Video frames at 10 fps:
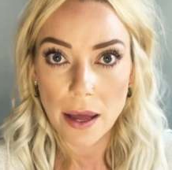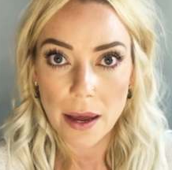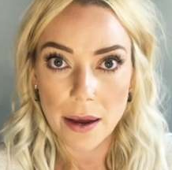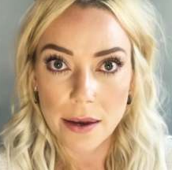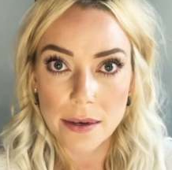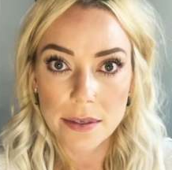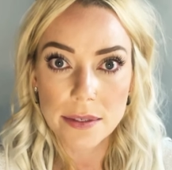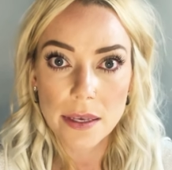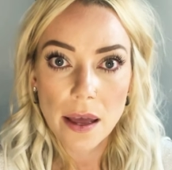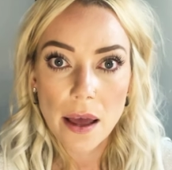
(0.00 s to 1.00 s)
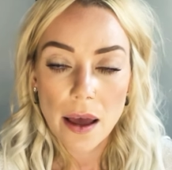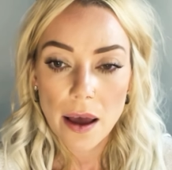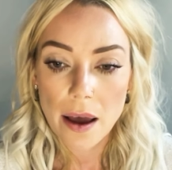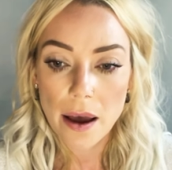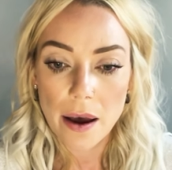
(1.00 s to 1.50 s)
as
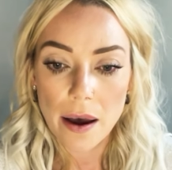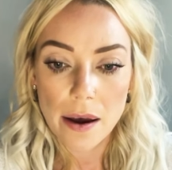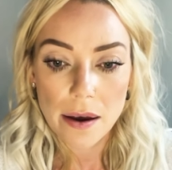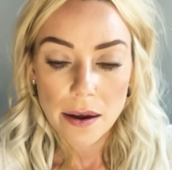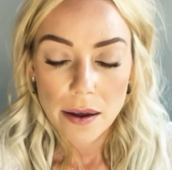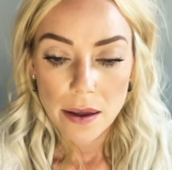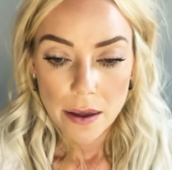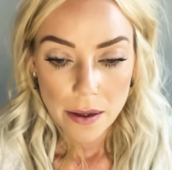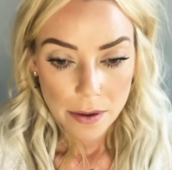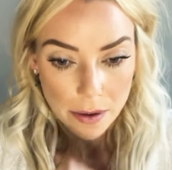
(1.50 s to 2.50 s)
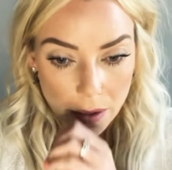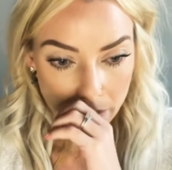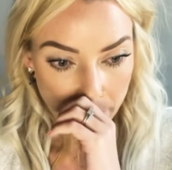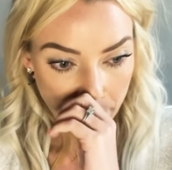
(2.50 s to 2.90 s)
uh, uh,